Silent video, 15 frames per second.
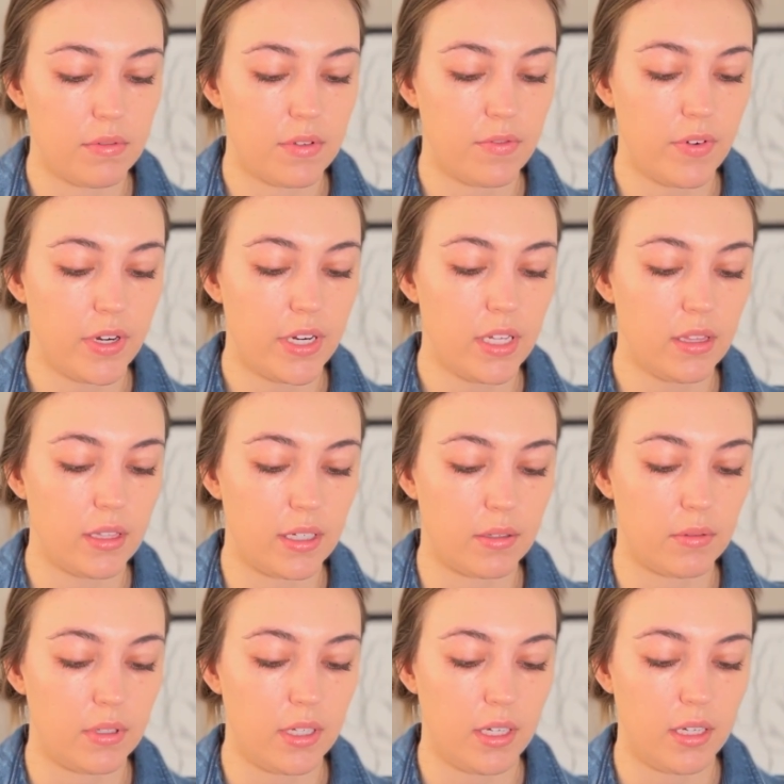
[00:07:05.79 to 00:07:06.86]
very
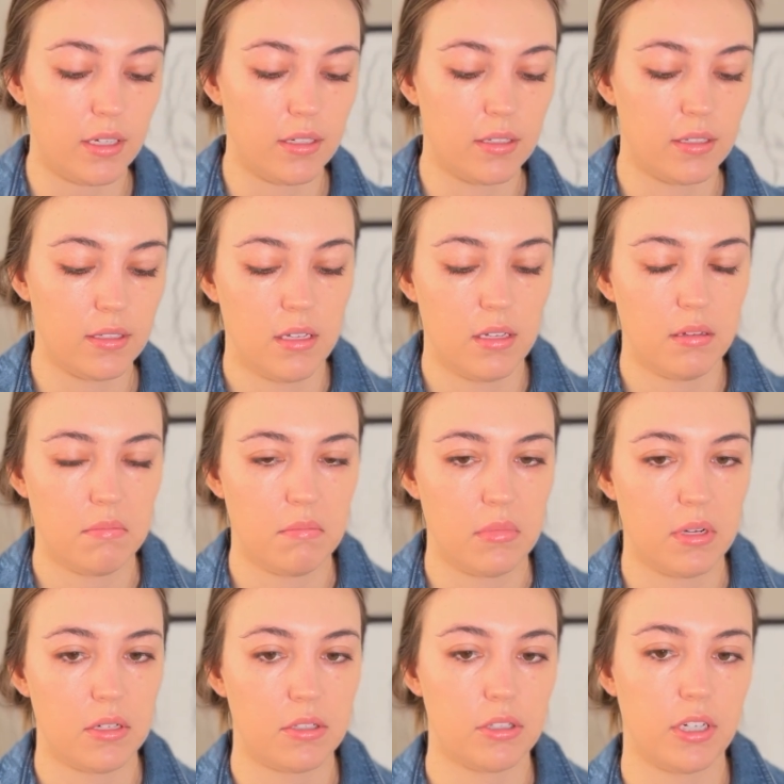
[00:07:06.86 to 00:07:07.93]
liquidy. I'm
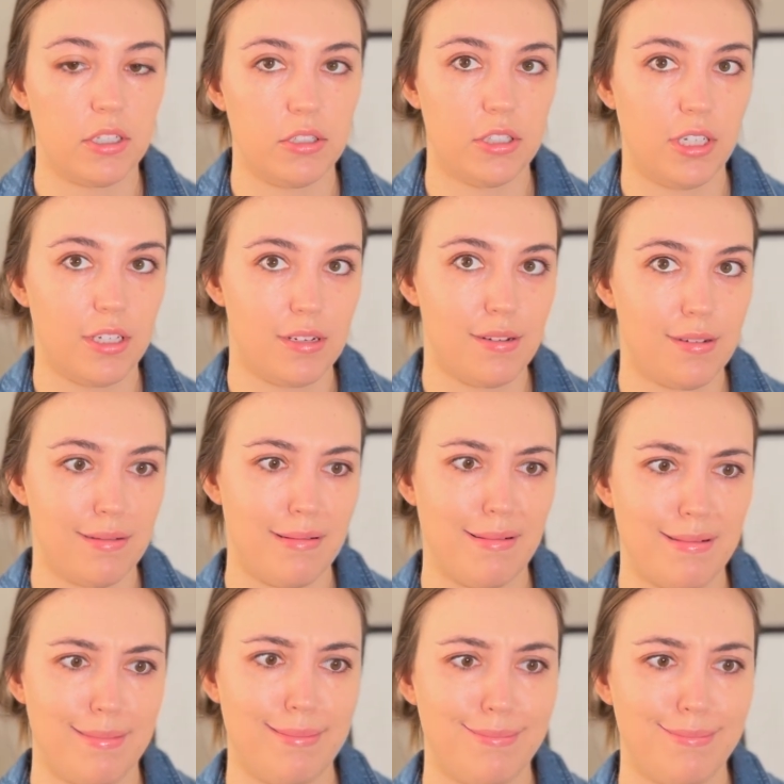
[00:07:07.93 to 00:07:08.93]
gonna try shaking it out.